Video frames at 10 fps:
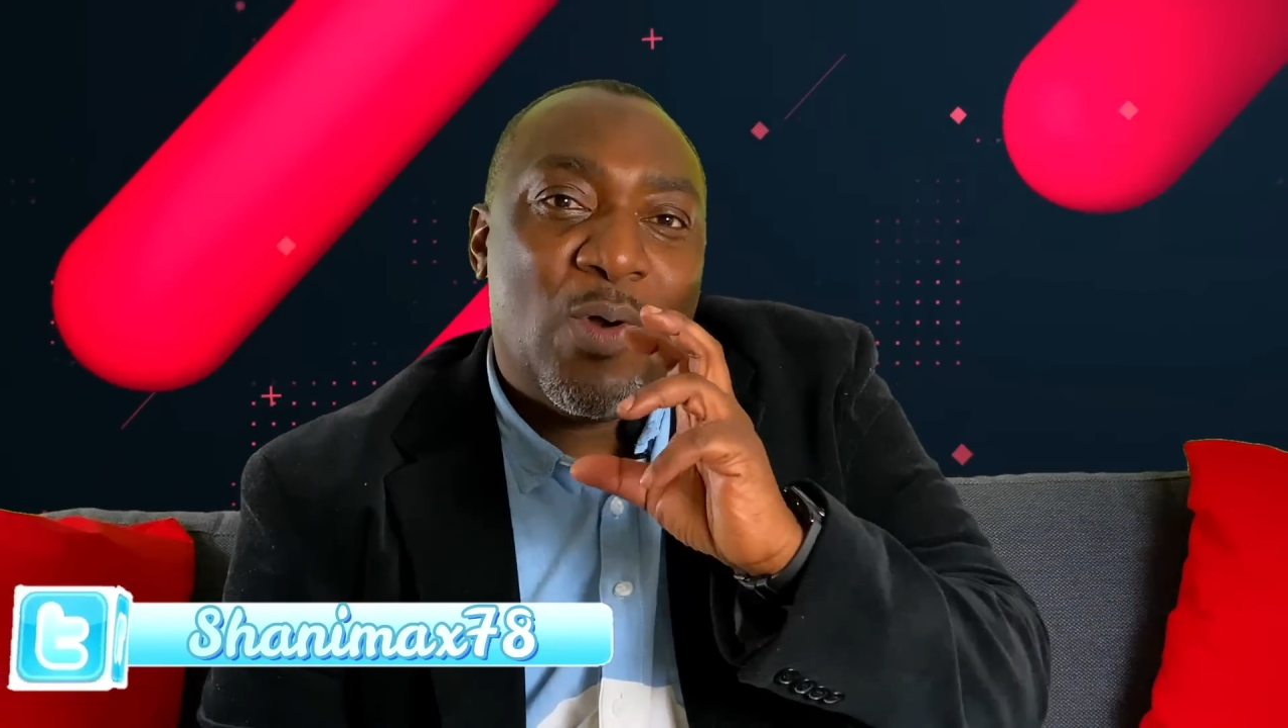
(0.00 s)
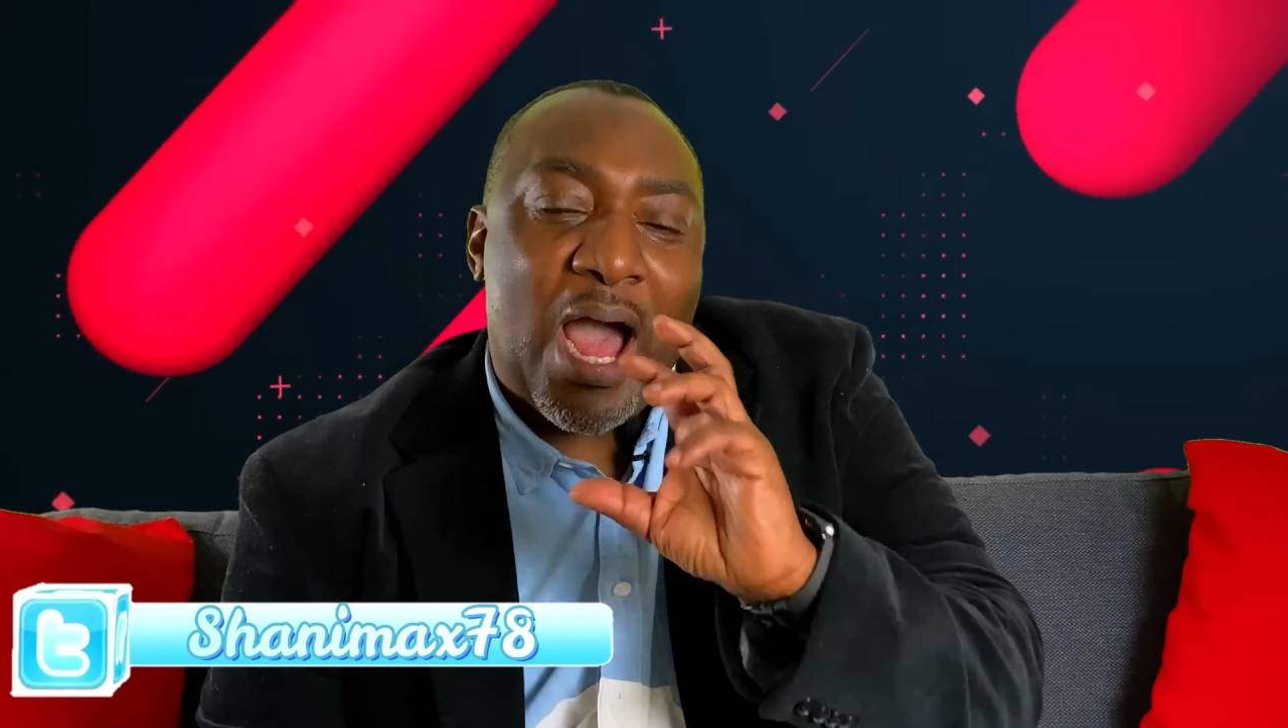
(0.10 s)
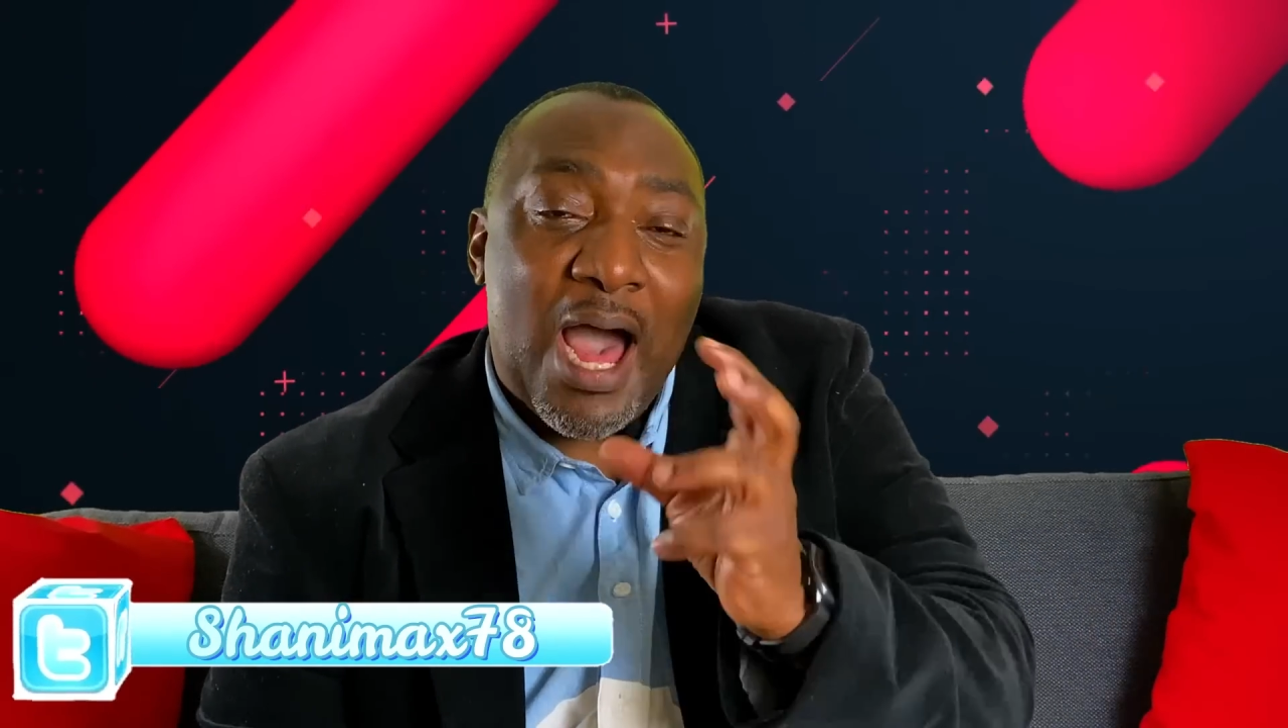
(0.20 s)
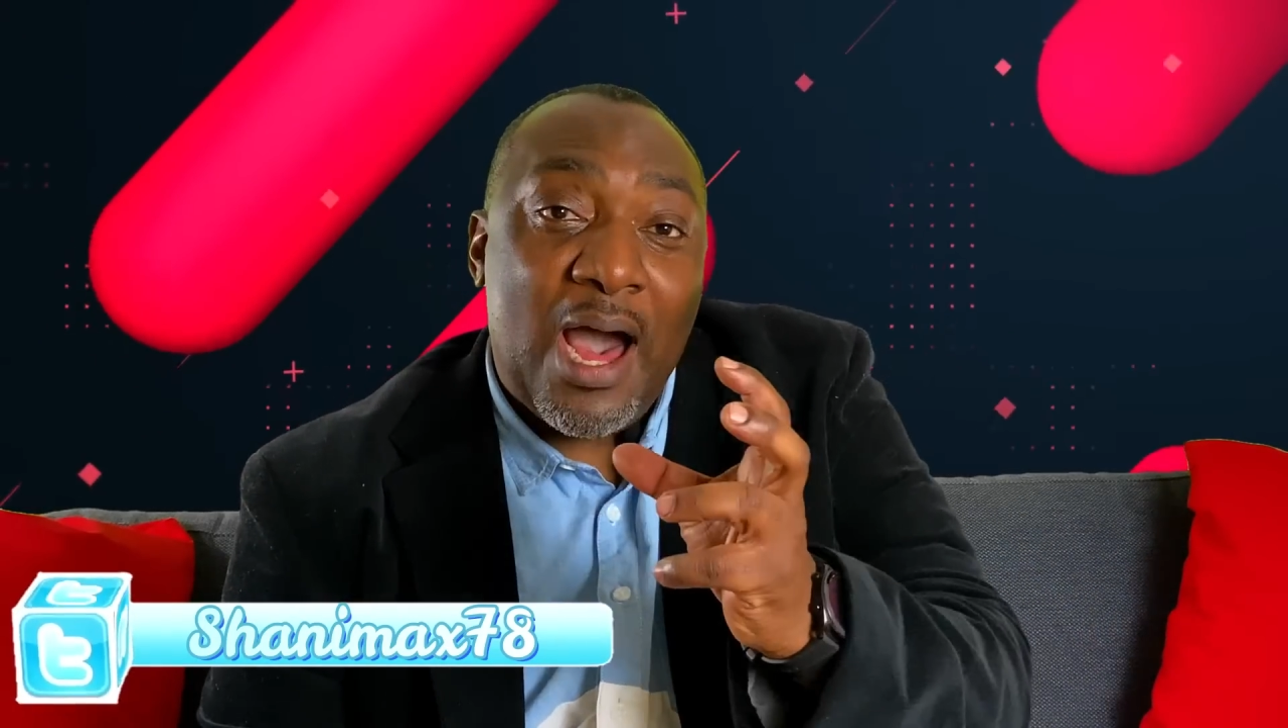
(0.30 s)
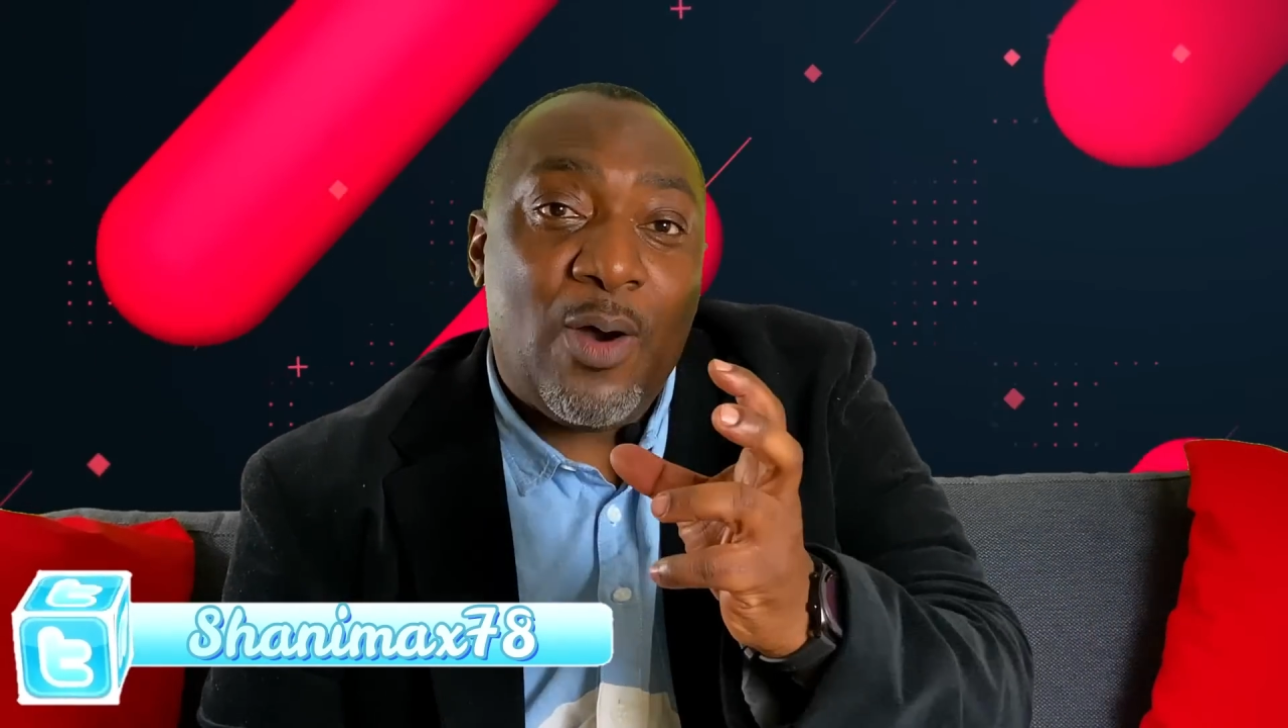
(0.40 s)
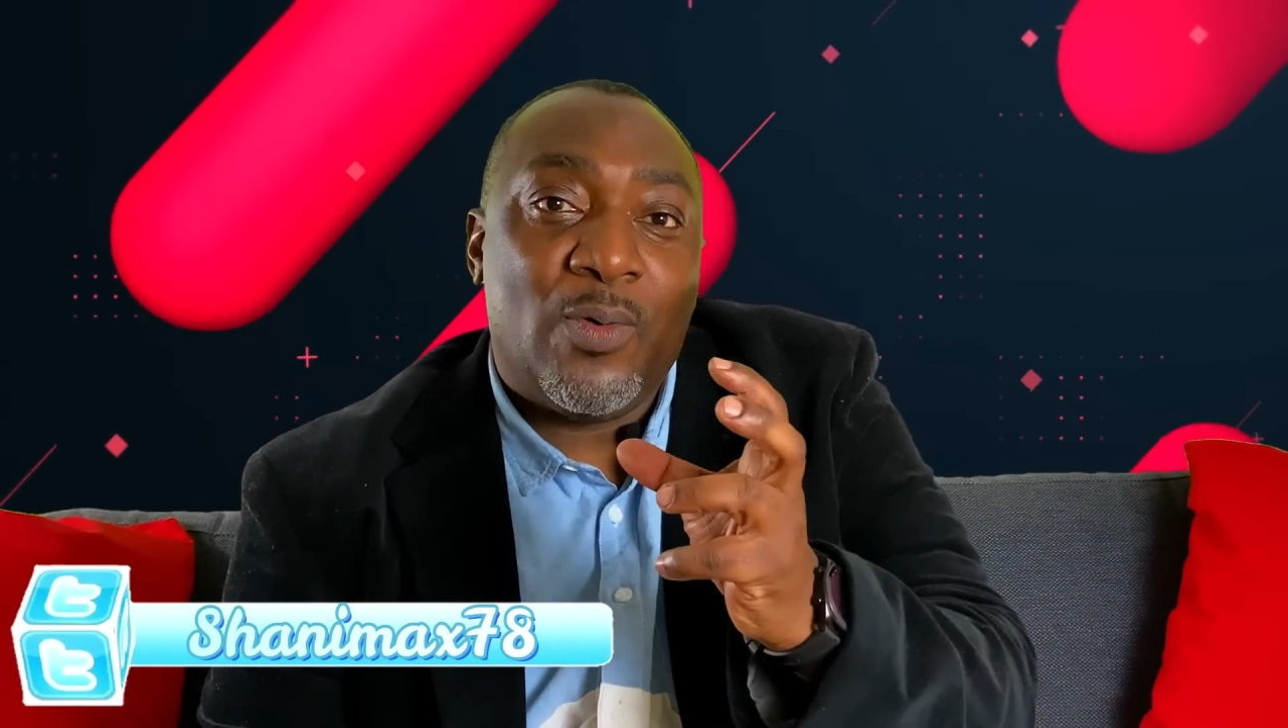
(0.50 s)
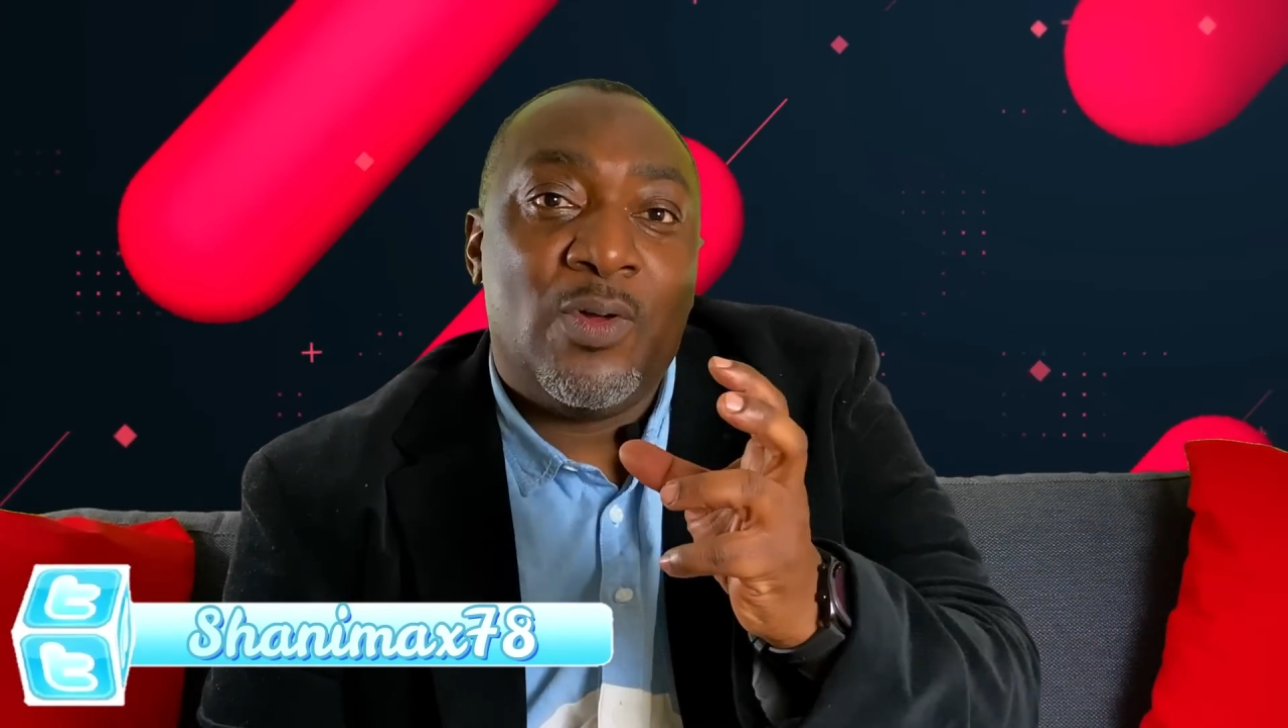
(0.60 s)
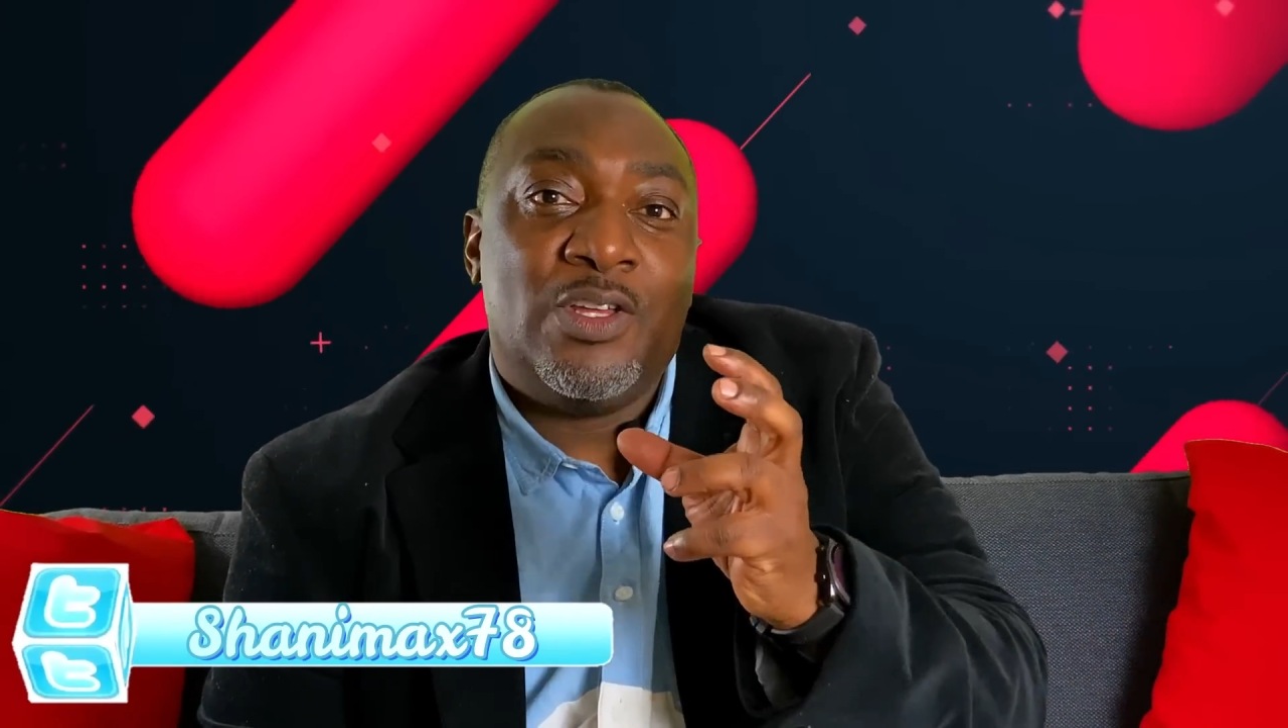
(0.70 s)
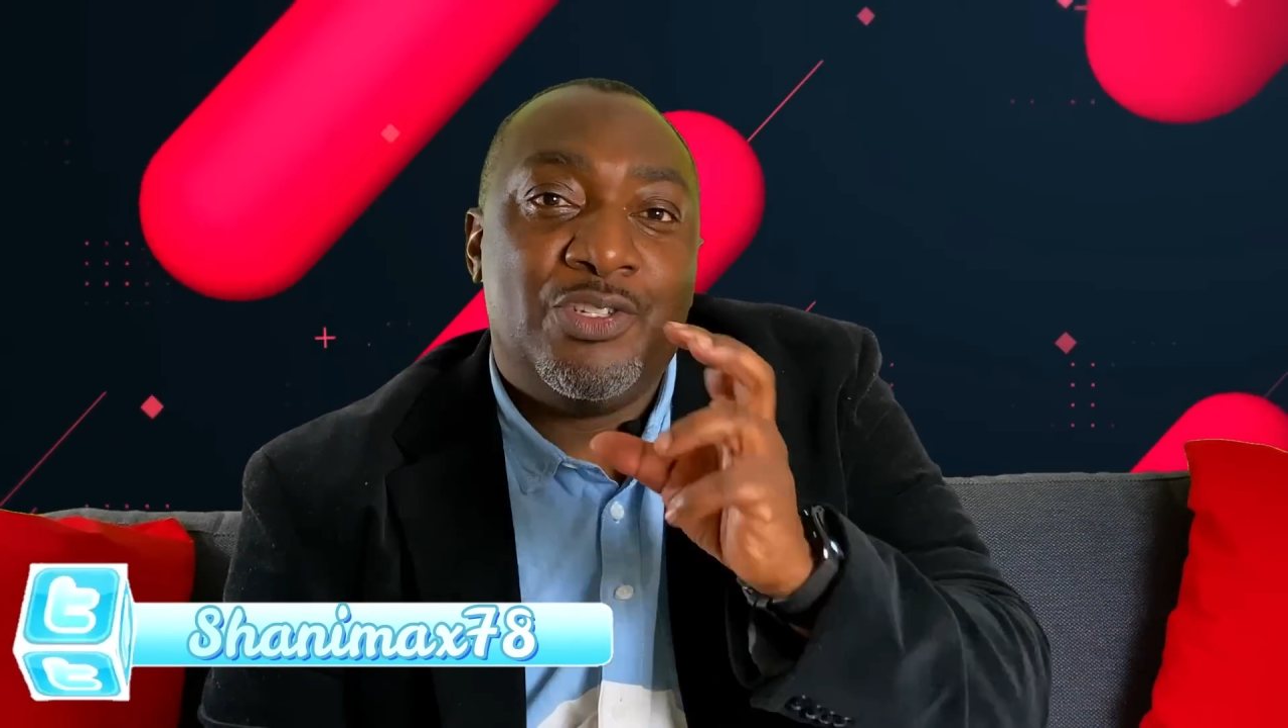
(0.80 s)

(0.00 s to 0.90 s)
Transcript: how